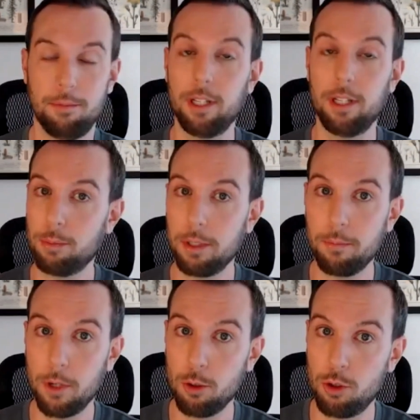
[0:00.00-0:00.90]
It'll
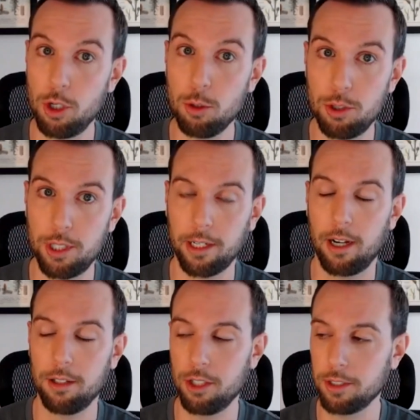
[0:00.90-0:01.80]
be huge
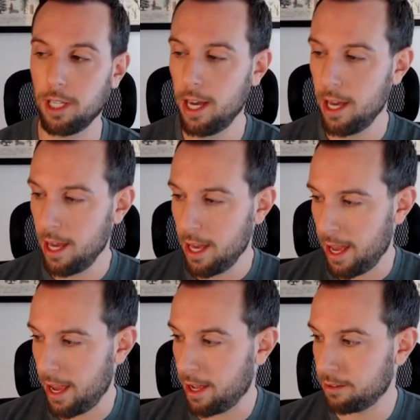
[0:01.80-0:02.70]
technologies.
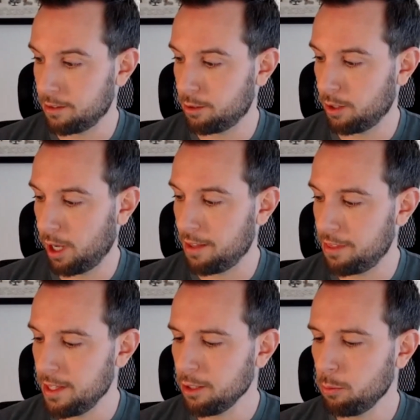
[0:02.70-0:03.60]
And I
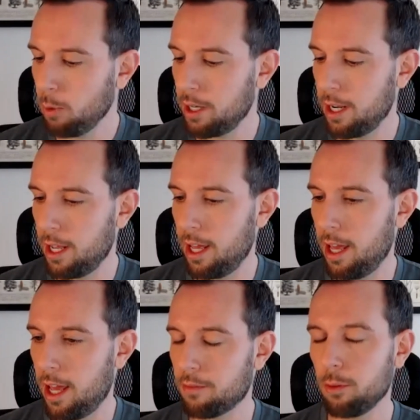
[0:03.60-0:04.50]
think what
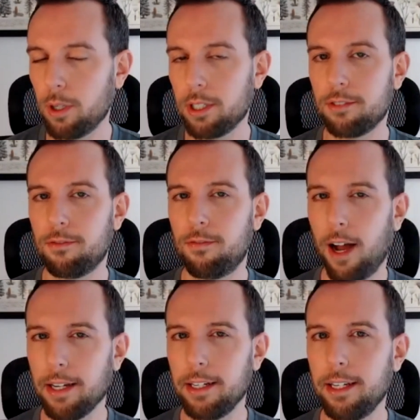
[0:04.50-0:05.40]
everyone is
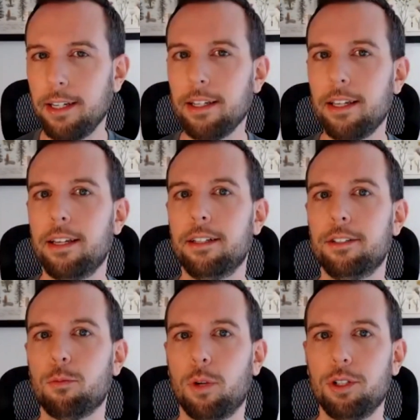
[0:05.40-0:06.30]
finding
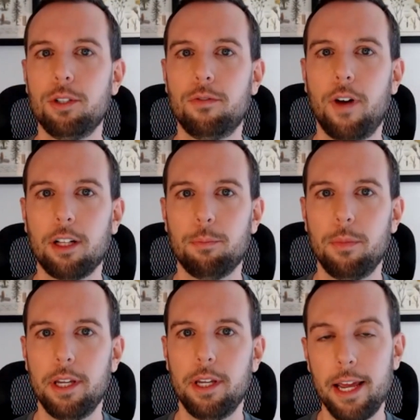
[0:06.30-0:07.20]
is once you develop
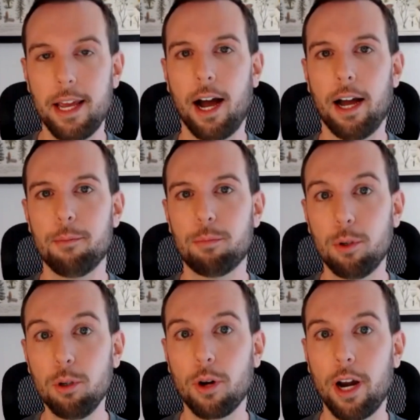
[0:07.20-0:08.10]
an AI
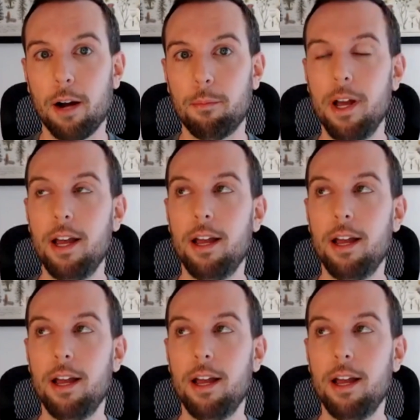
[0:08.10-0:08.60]
program,